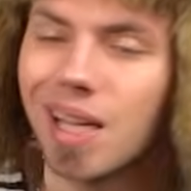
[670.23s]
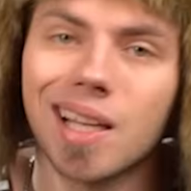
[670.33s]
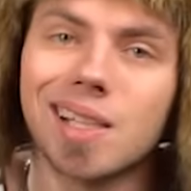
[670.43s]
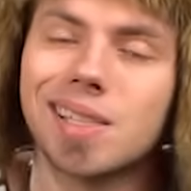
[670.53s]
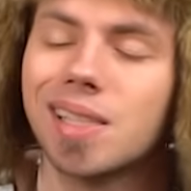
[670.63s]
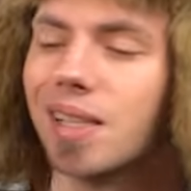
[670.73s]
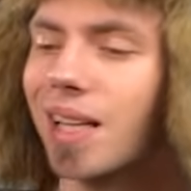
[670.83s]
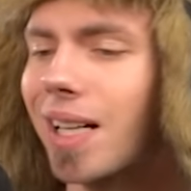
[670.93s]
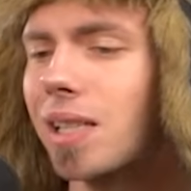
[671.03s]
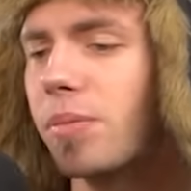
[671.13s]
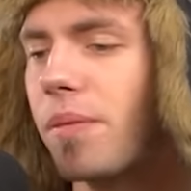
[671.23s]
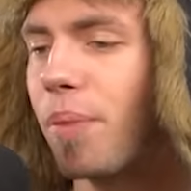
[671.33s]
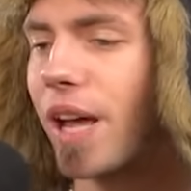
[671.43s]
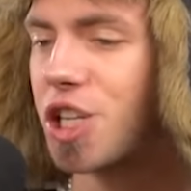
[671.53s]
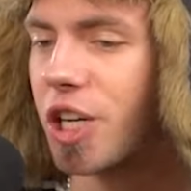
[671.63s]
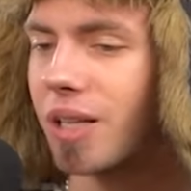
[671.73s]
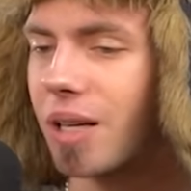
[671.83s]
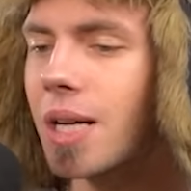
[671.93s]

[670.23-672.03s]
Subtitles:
Let us see, let us be patient.